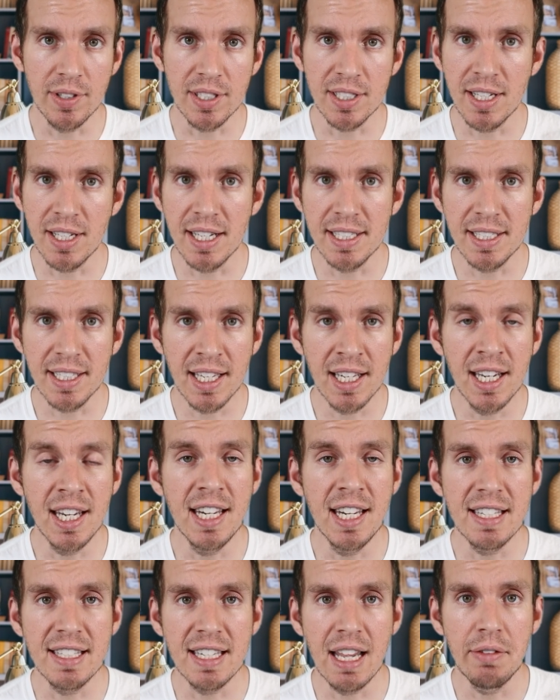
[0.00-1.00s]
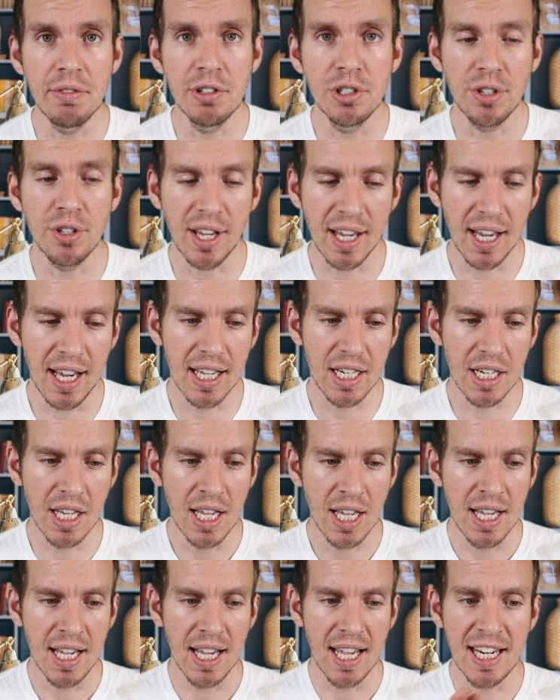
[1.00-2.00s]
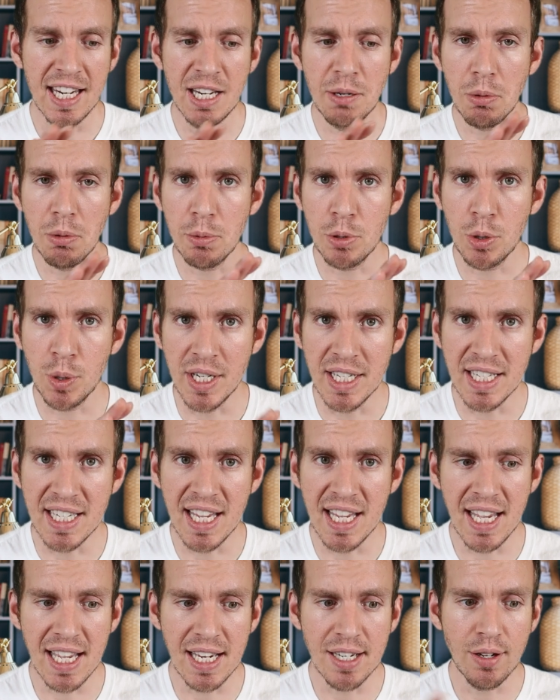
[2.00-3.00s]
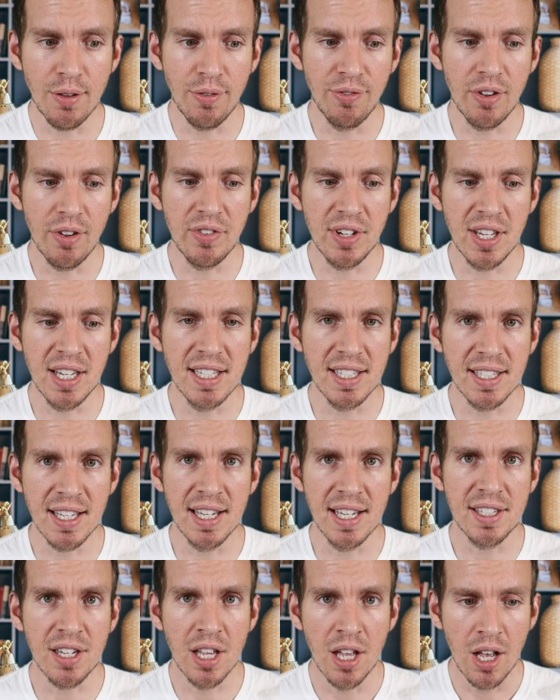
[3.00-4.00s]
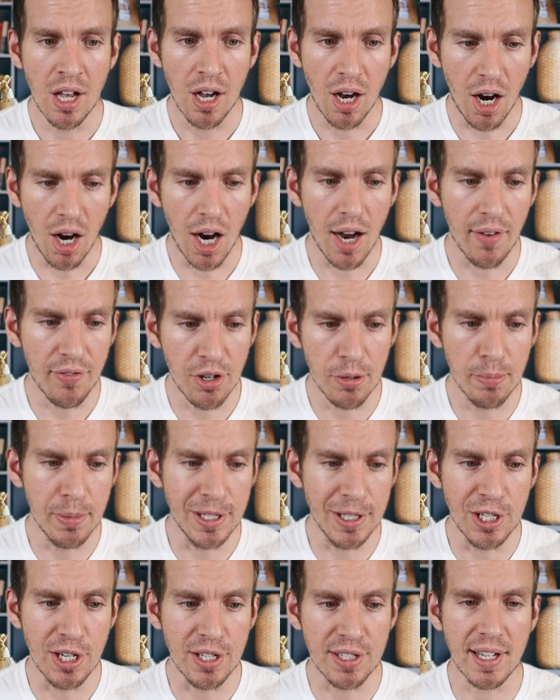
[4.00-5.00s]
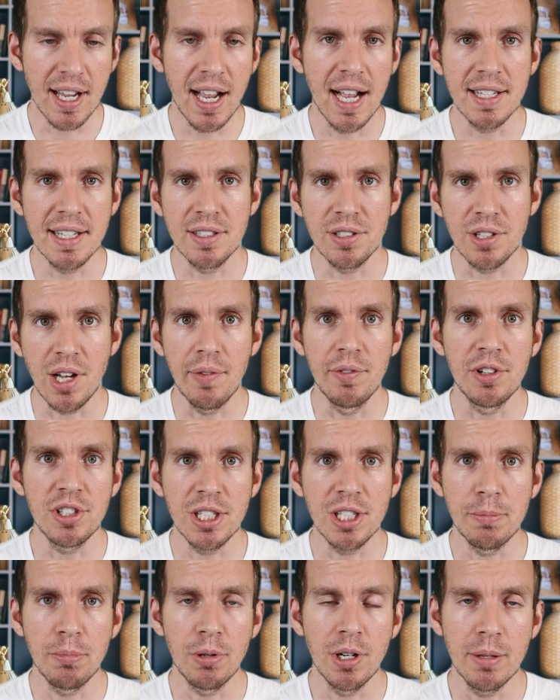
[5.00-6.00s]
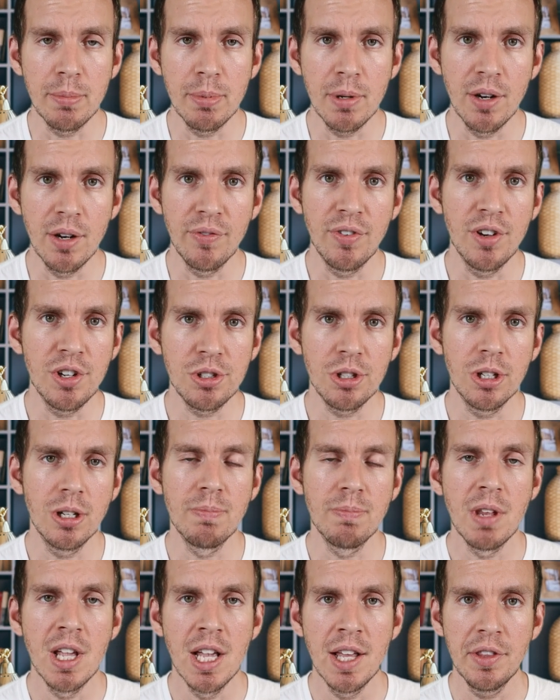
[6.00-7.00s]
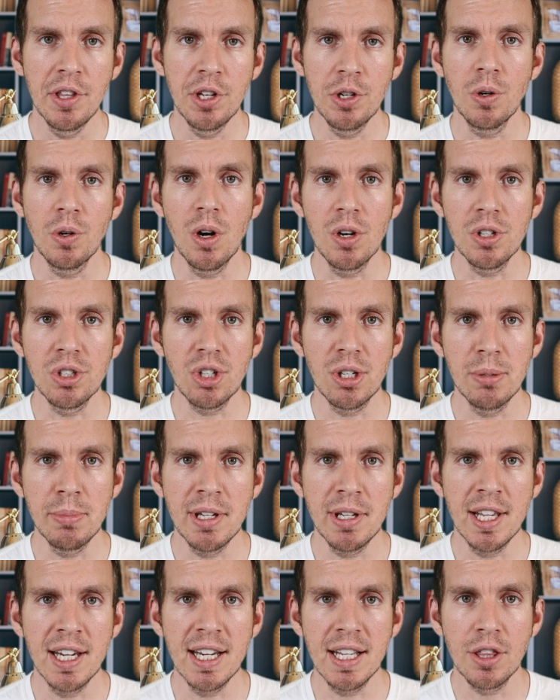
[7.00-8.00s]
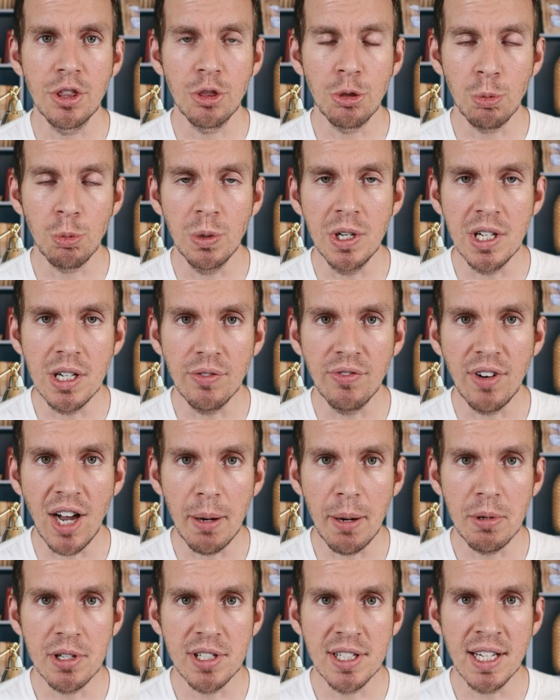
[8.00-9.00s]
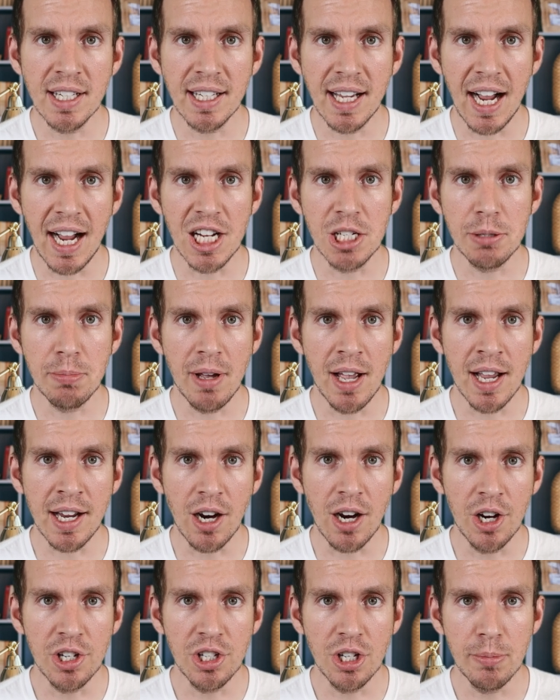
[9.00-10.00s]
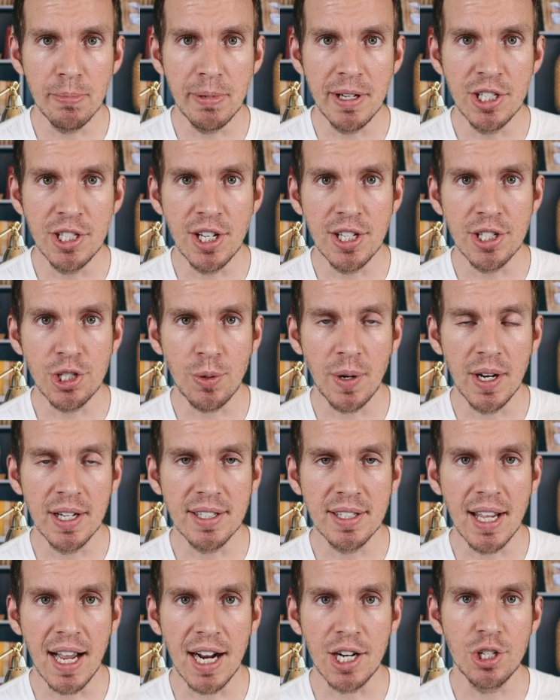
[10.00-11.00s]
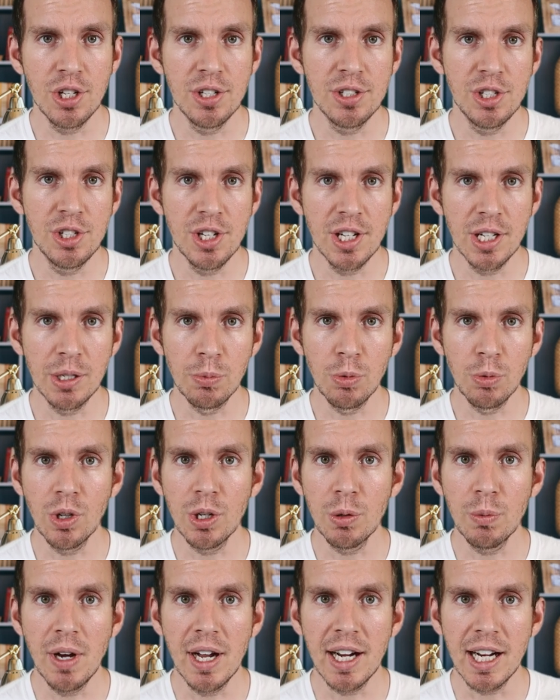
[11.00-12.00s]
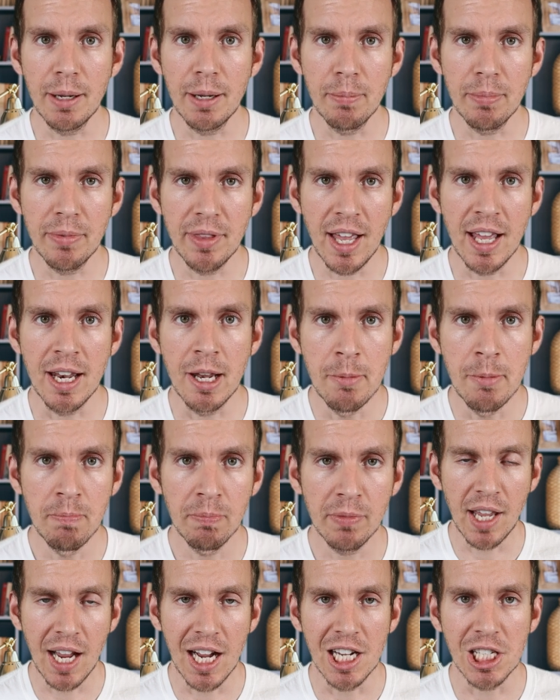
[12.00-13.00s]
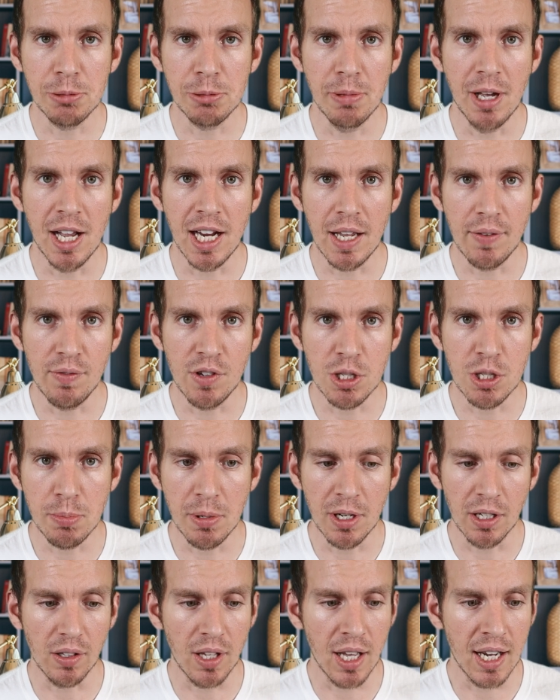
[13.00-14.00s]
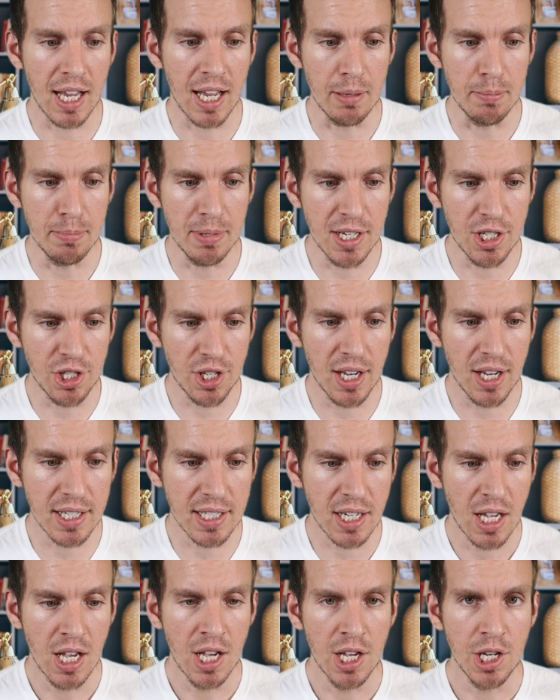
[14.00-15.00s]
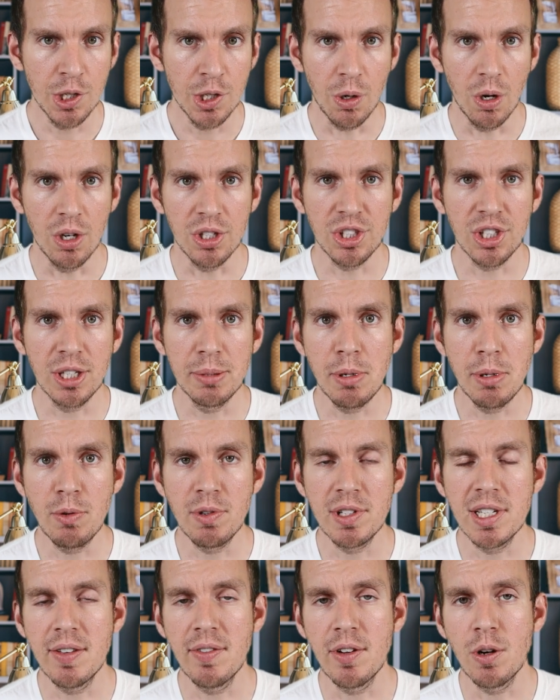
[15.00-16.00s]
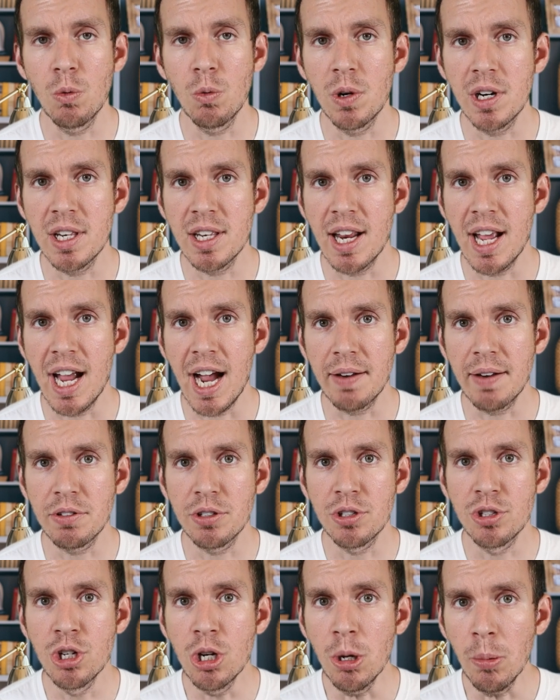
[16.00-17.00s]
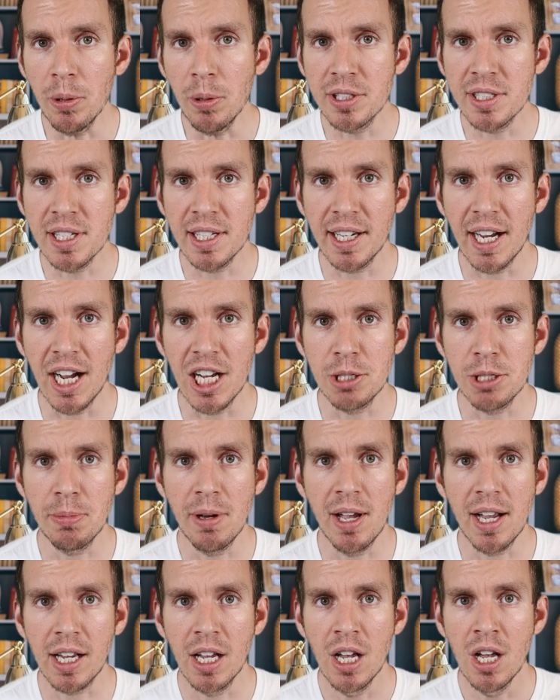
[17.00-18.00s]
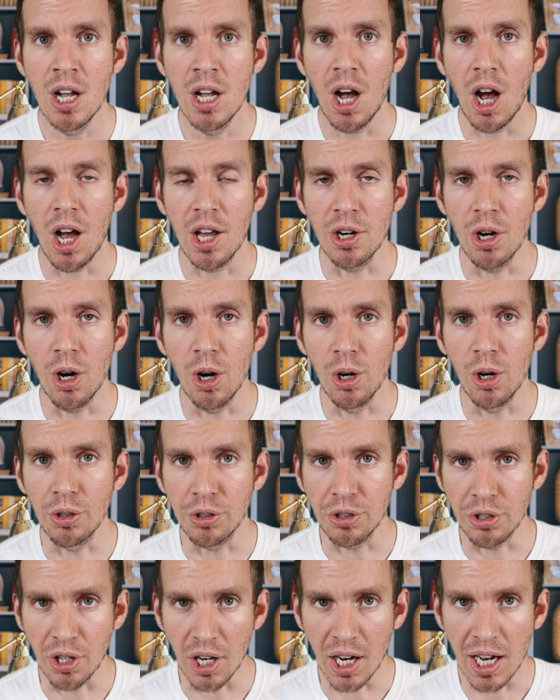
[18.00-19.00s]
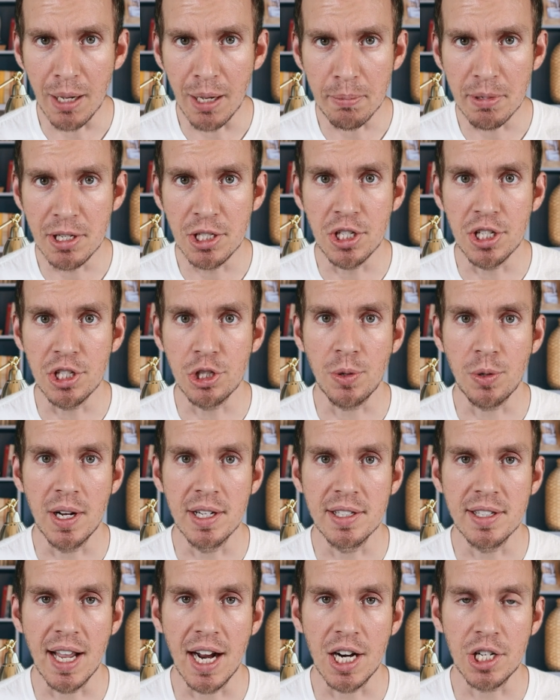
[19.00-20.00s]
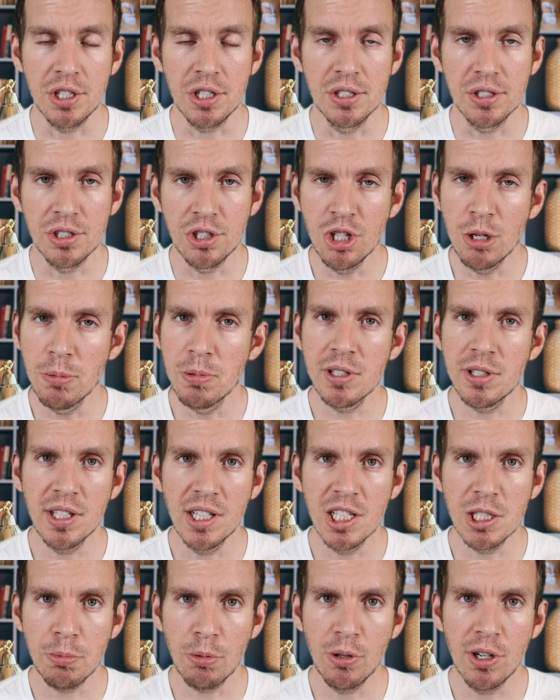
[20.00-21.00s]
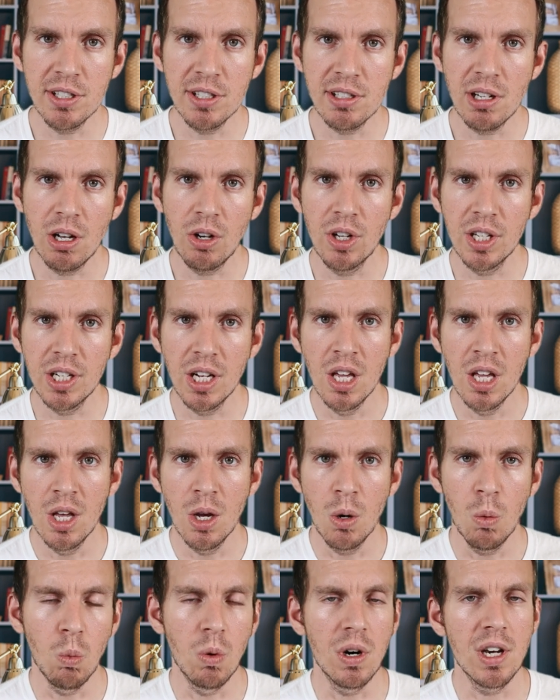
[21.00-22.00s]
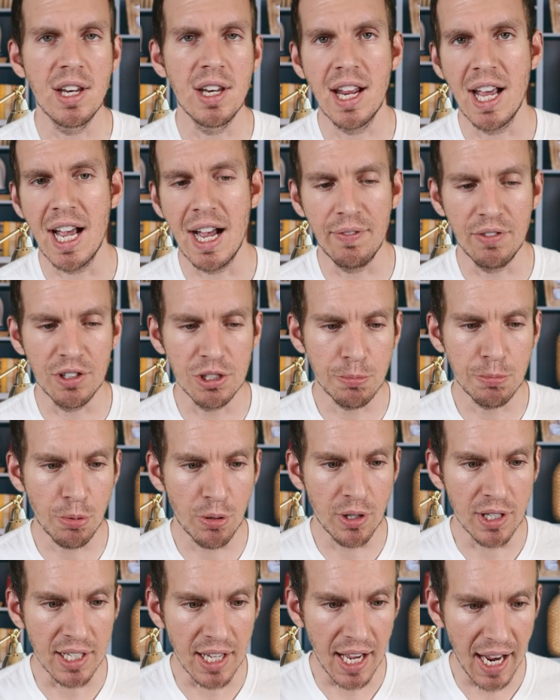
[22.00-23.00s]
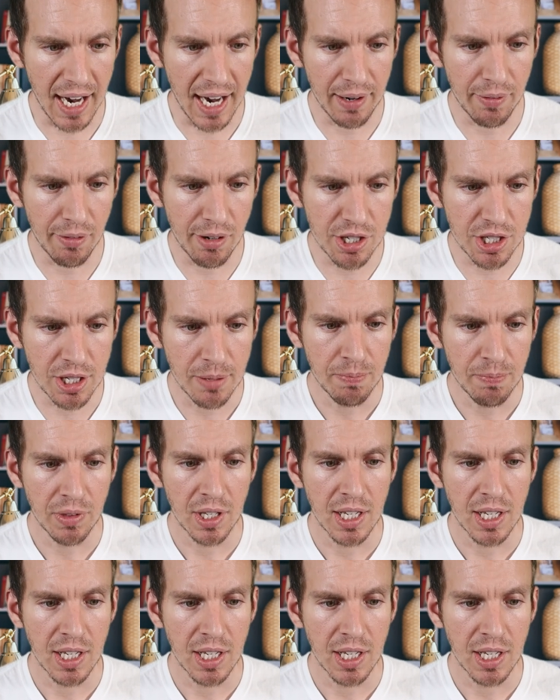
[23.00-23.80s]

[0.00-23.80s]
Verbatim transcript: It's nice to get any savings you can, and anywhere between 10 to 15 cents off your BJ's gas is obviously pretty beneficial. Then you're also going to be getting 3 to 5% cash back on your BJ's transactions, so you can really rack up that cash back if you spend a lot at BJ's. You're also going to be receiving 1.5 to 2% cash back on all non-BJ's transactions. 2% is pretty solid, 1.5 is pretty average.